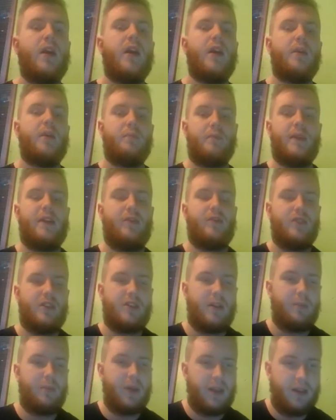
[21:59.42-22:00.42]
main
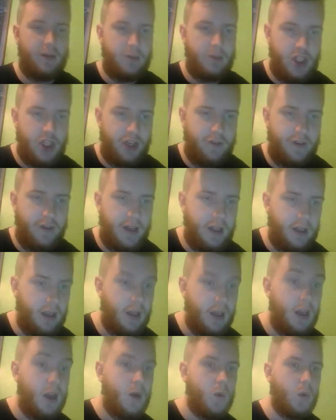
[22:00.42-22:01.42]
reason I picked up Shit Valley
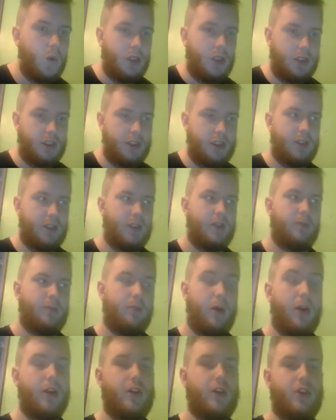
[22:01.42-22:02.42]
was
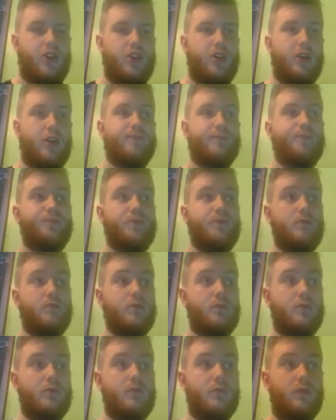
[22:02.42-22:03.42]
Parting Shot.
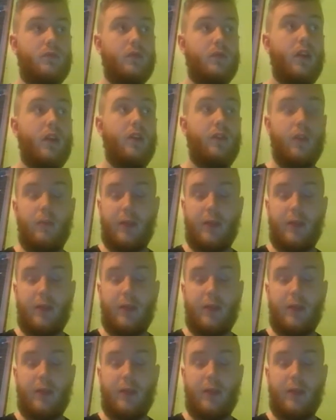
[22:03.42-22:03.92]
From my